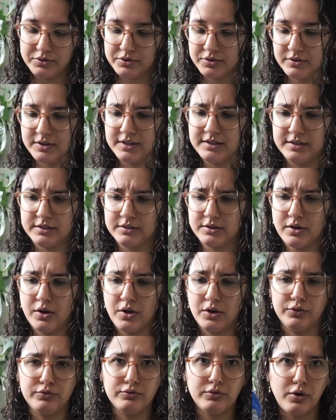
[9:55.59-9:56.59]
So this is
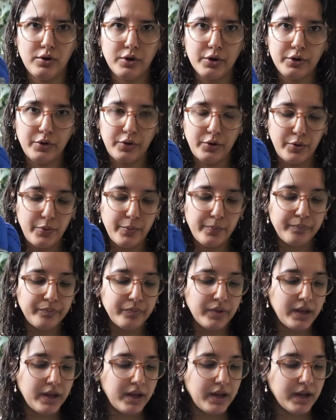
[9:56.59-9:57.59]
called Royal,
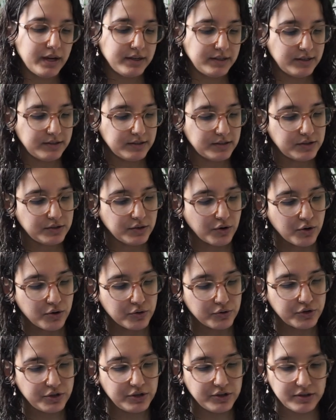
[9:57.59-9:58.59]
and this is
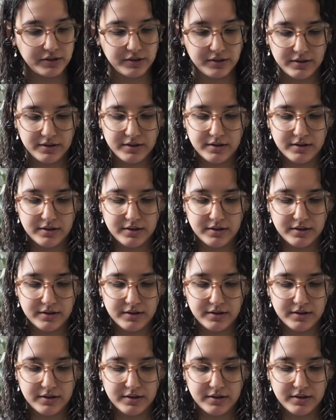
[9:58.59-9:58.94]
Ocean.